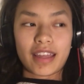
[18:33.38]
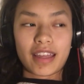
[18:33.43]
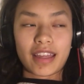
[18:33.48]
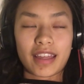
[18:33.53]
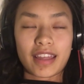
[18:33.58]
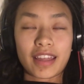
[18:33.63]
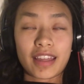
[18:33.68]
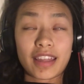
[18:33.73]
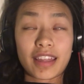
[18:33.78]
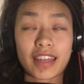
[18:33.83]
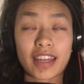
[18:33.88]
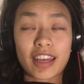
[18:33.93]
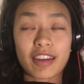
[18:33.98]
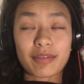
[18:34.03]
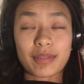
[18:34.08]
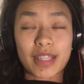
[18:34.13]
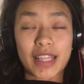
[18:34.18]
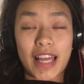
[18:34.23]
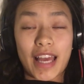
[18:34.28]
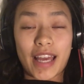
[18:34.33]
And I've
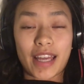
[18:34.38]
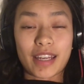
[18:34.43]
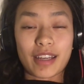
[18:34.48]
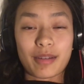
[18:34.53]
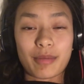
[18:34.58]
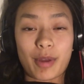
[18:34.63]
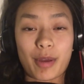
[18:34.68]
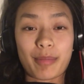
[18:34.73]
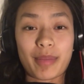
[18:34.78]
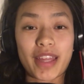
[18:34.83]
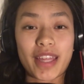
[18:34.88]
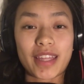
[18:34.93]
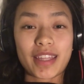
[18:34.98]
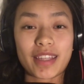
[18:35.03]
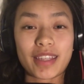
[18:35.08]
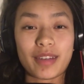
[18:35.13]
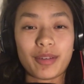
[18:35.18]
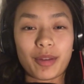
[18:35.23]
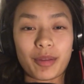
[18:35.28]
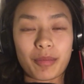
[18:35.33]
been lying in my
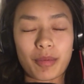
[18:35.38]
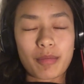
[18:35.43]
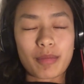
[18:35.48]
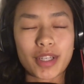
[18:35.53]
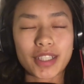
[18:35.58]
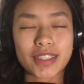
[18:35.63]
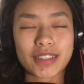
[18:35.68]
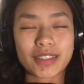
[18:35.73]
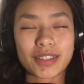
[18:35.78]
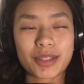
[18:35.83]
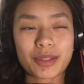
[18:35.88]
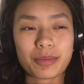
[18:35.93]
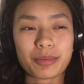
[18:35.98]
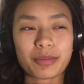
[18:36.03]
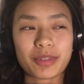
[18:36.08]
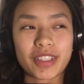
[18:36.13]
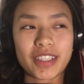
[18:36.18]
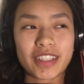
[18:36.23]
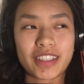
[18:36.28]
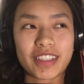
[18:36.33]
bed with my books
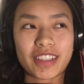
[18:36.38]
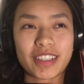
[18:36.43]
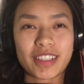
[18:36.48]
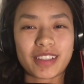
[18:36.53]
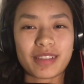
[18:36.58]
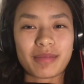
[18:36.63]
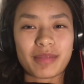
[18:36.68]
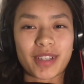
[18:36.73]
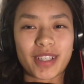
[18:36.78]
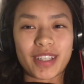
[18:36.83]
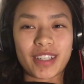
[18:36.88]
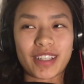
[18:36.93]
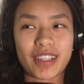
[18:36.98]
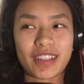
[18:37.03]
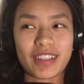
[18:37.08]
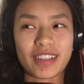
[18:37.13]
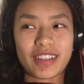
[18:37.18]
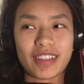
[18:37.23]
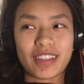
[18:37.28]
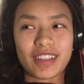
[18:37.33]
open, but
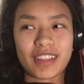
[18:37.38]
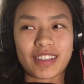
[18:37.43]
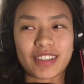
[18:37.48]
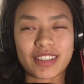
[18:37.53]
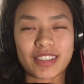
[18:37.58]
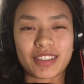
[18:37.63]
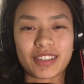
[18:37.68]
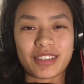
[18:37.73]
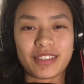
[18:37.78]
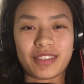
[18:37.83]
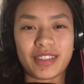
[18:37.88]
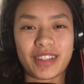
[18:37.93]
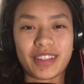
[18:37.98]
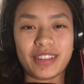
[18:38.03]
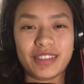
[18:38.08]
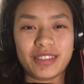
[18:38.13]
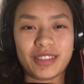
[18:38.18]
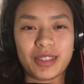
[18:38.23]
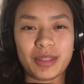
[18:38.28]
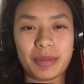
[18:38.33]
also with
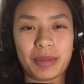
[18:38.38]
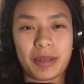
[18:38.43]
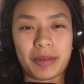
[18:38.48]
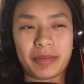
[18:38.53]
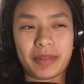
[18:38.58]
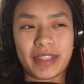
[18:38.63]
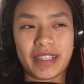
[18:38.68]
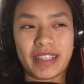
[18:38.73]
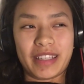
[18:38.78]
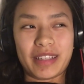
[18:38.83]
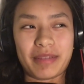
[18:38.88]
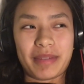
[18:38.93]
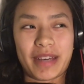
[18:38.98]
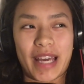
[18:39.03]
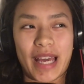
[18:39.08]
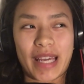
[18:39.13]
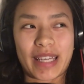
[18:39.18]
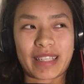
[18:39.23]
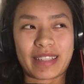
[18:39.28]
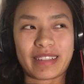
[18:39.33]
YouTube open in the
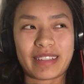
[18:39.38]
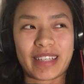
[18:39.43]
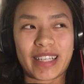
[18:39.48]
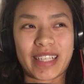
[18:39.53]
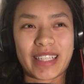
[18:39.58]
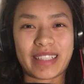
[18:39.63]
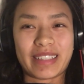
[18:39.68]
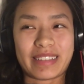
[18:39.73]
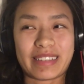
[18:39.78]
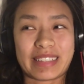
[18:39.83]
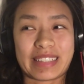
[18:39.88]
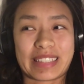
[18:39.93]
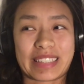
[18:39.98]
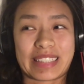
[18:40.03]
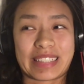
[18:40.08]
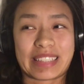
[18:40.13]
background.